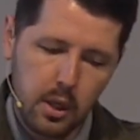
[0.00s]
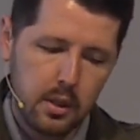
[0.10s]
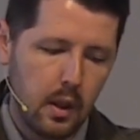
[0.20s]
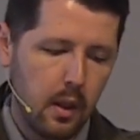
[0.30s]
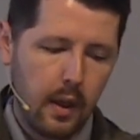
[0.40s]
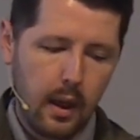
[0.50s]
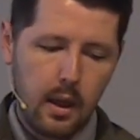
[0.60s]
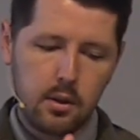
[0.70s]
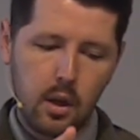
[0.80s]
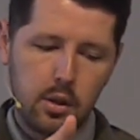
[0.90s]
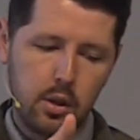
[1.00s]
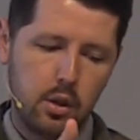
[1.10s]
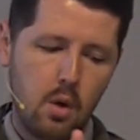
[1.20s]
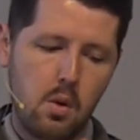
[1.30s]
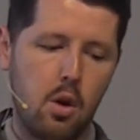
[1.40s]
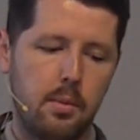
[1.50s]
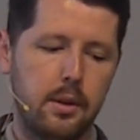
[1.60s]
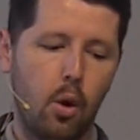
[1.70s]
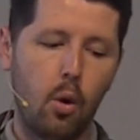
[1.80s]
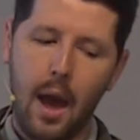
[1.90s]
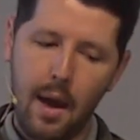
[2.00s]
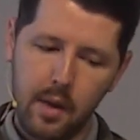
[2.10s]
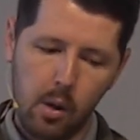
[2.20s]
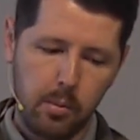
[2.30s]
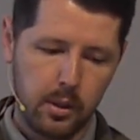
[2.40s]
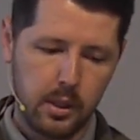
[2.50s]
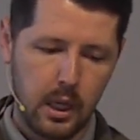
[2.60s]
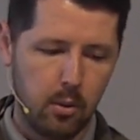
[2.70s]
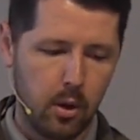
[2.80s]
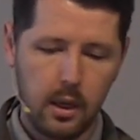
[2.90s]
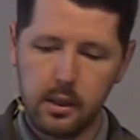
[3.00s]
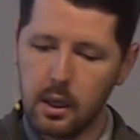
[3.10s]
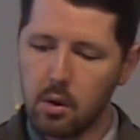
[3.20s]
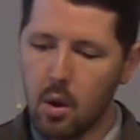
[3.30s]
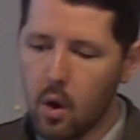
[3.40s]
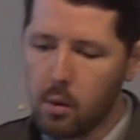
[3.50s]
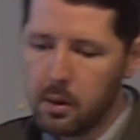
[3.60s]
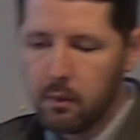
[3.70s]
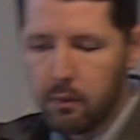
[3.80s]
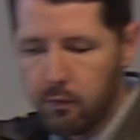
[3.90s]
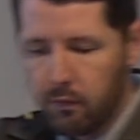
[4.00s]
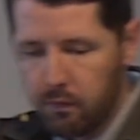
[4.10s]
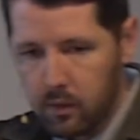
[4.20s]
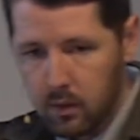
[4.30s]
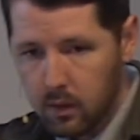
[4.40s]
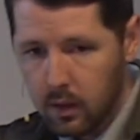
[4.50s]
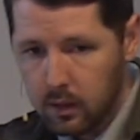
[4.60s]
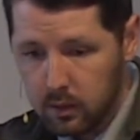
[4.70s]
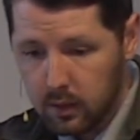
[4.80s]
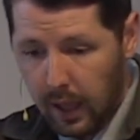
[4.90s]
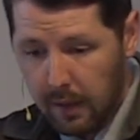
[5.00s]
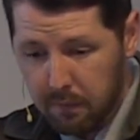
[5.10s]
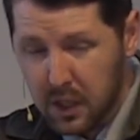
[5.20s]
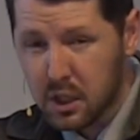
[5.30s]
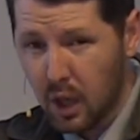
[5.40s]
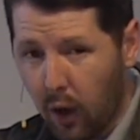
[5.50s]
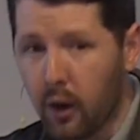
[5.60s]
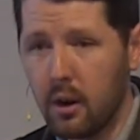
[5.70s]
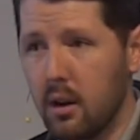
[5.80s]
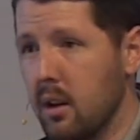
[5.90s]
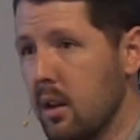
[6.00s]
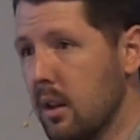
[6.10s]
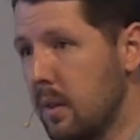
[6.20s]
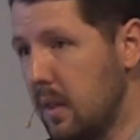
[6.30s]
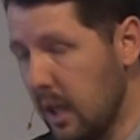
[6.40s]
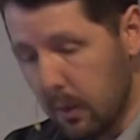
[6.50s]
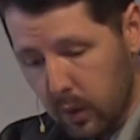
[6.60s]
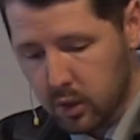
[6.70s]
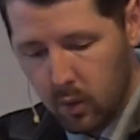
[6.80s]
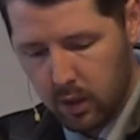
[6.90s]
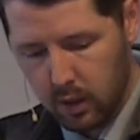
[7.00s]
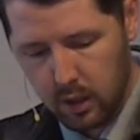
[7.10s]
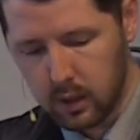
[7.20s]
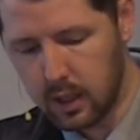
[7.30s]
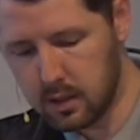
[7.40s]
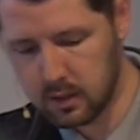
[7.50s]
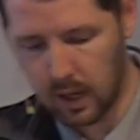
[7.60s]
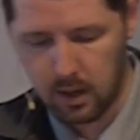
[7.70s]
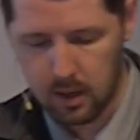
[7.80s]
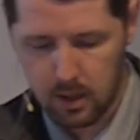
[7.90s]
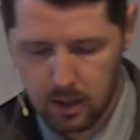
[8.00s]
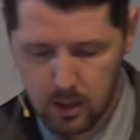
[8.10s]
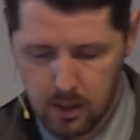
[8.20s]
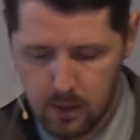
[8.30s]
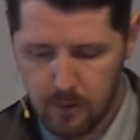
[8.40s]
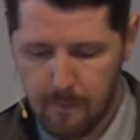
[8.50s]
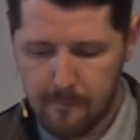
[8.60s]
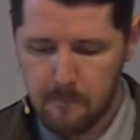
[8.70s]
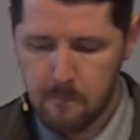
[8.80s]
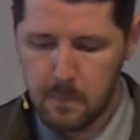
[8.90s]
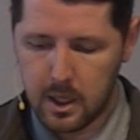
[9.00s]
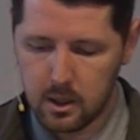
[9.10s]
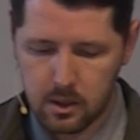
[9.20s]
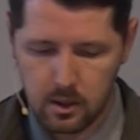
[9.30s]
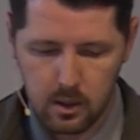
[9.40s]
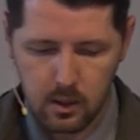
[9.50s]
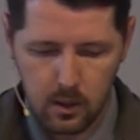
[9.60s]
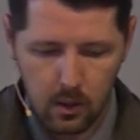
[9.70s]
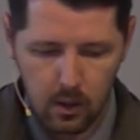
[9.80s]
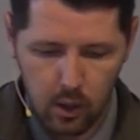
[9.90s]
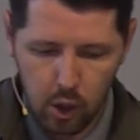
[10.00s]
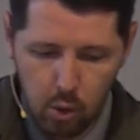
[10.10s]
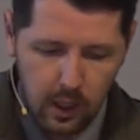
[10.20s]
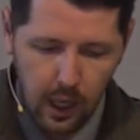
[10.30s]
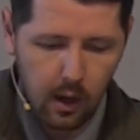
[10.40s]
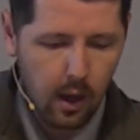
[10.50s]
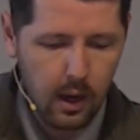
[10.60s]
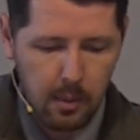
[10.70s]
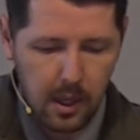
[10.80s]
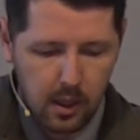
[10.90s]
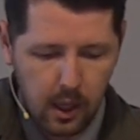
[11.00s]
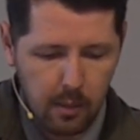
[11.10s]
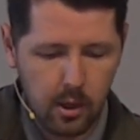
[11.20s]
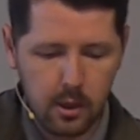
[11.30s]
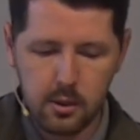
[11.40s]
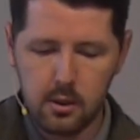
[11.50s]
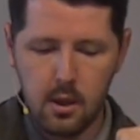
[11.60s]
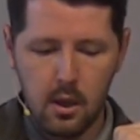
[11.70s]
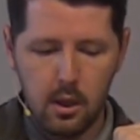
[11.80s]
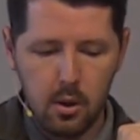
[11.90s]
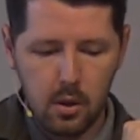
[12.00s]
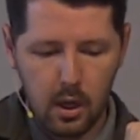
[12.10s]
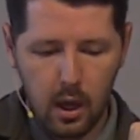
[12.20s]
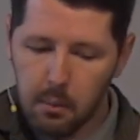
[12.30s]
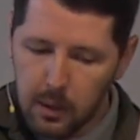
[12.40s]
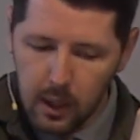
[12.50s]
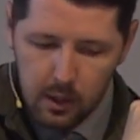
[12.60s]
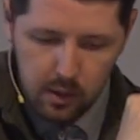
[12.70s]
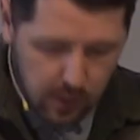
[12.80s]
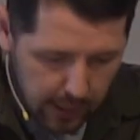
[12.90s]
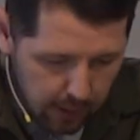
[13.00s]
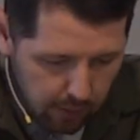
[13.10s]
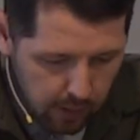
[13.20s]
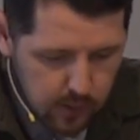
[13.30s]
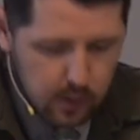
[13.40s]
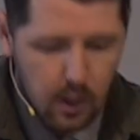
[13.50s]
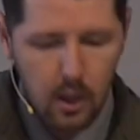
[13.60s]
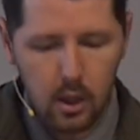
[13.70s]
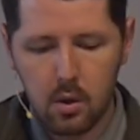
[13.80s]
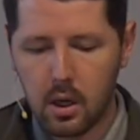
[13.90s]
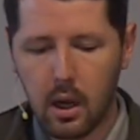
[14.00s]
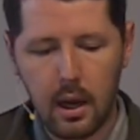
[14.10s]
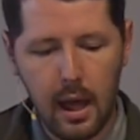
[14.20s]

you to see that it's not just go home and don't have an outburst anymore. It's now go home and fix the heart, the, what's going on on the inside. Because you cannot be clamorous, you cannot be slanderous, you cannot